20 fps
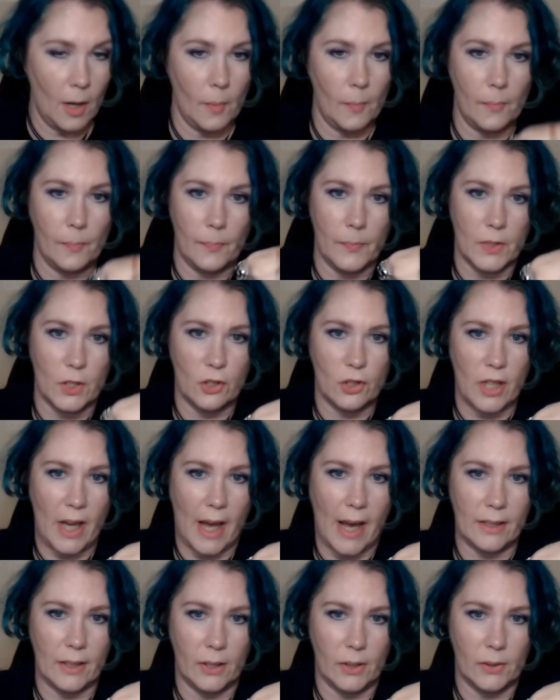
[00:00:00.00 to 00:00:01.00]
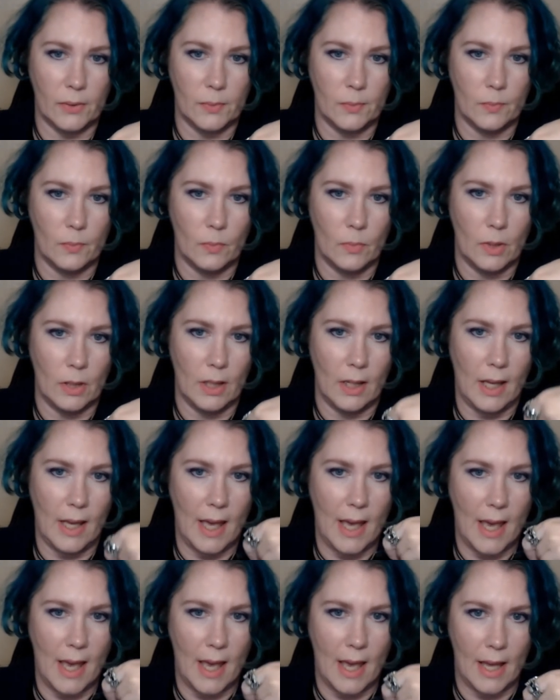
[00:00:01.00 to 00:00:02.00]
shadow.
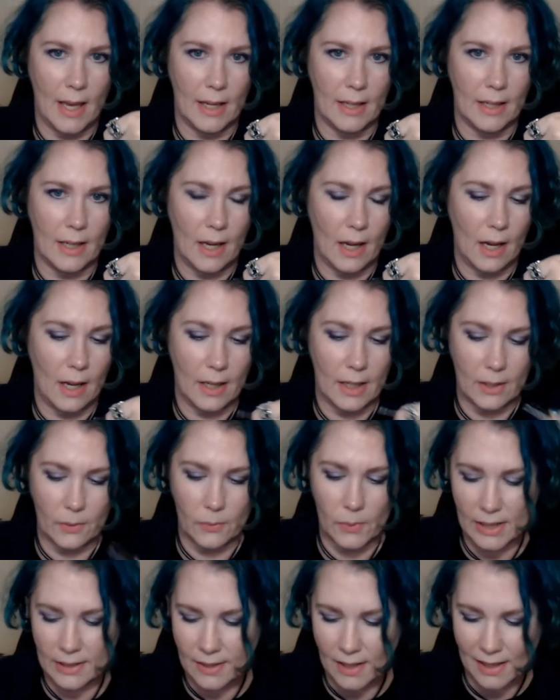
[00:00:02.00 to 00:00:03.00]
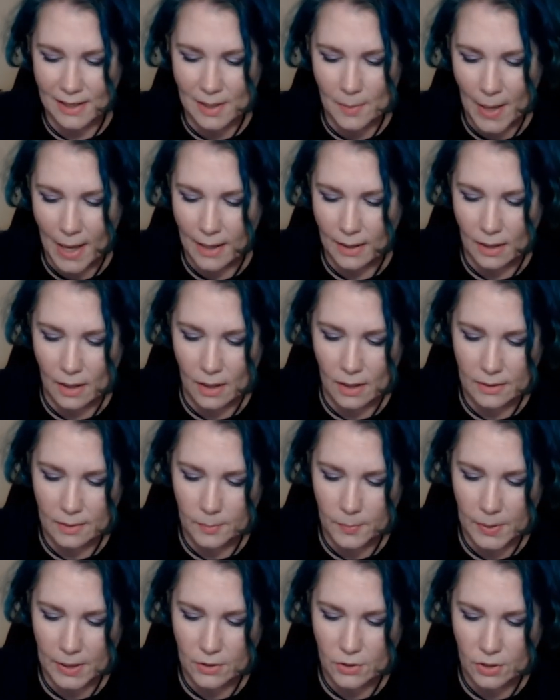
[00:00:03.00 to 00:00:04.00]
And when I saw it in the pack, on the
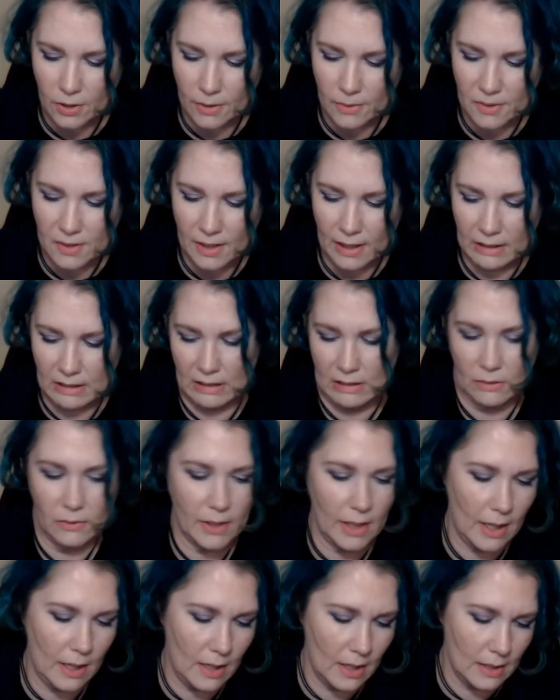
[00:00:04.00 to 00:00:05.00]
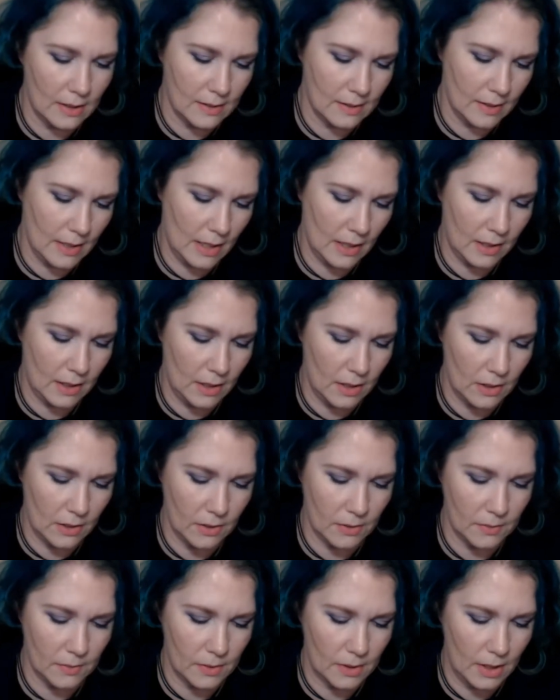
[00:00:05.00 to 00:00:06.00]
picture, I was like, okay, it's like, you know,
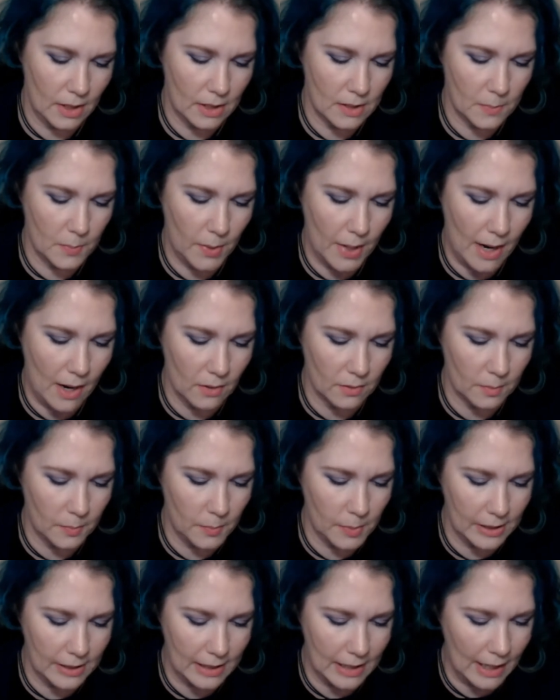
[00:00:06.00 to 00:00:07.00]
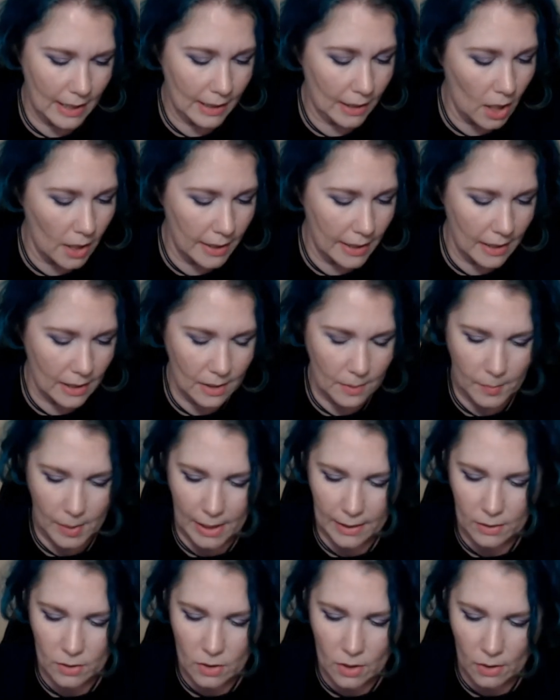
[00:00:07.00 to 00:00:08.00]
it's brown. But then I got it and I'm like,
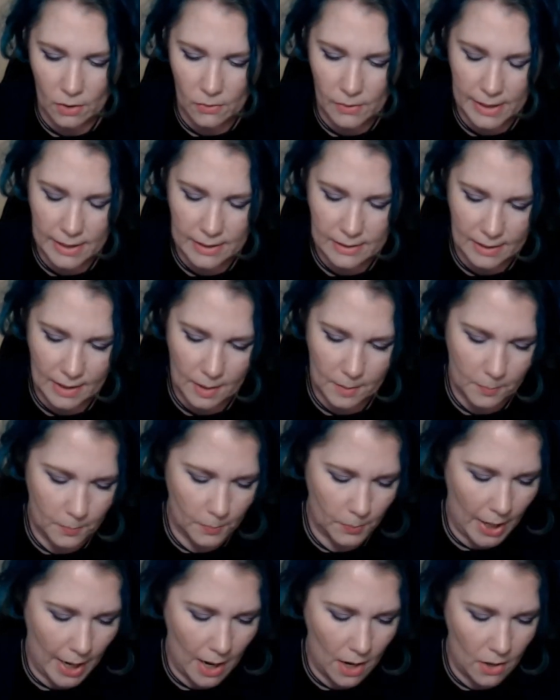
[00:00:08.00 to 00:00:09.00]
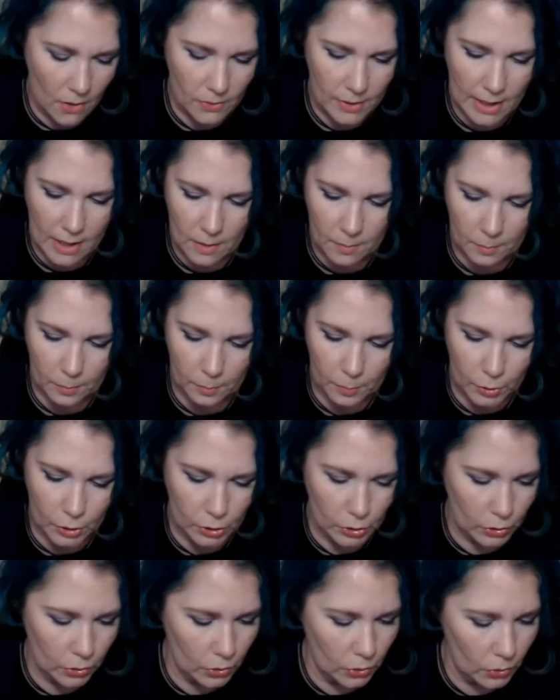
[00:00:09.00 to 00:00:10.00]
no, it's like brown and
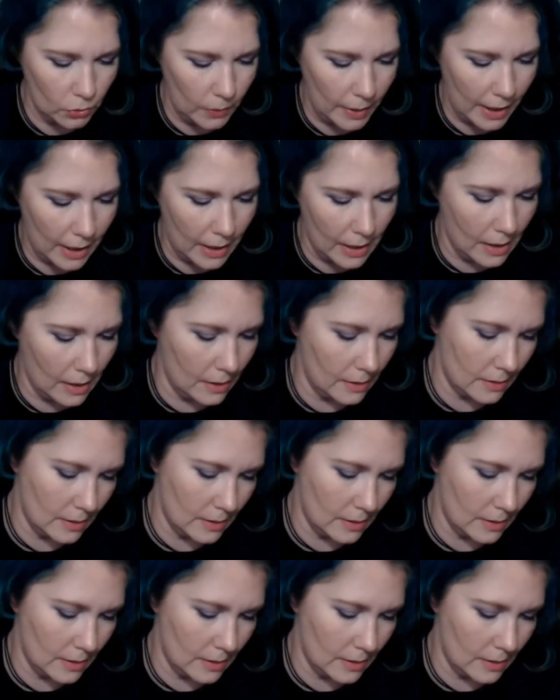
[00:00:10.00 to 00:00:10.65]
blue and